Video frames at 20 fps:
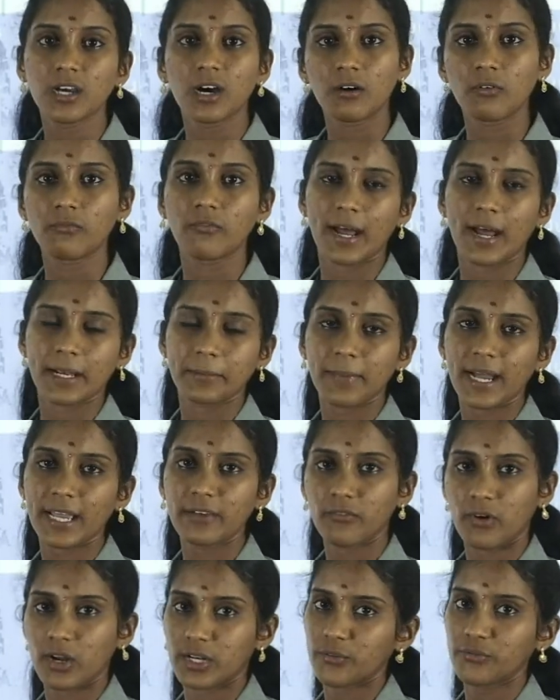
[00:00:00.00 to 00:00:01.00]
one by
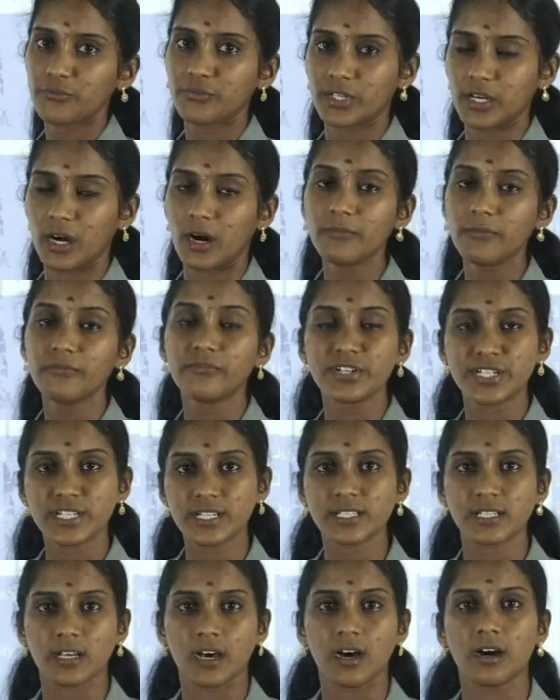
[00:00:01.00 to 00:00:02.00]
one of term which is